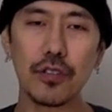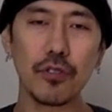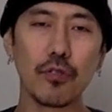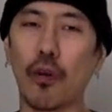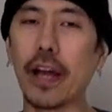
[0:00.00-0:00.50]

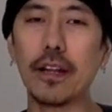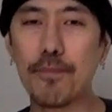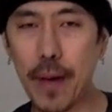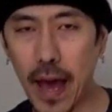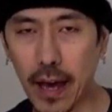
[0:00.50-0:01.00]
you, grind
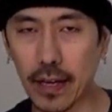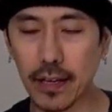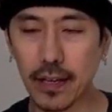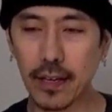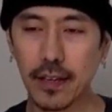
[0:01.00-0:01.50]
him back.
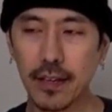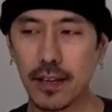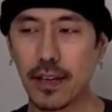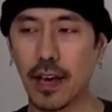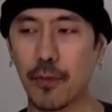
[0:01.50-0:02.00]

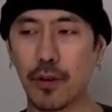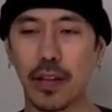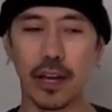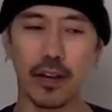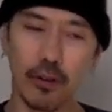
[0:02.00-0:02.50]
And we're
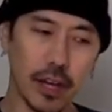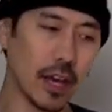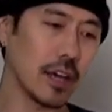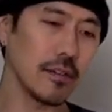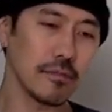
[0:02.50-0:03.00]
like,
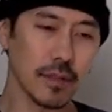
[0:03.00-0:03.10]
okay,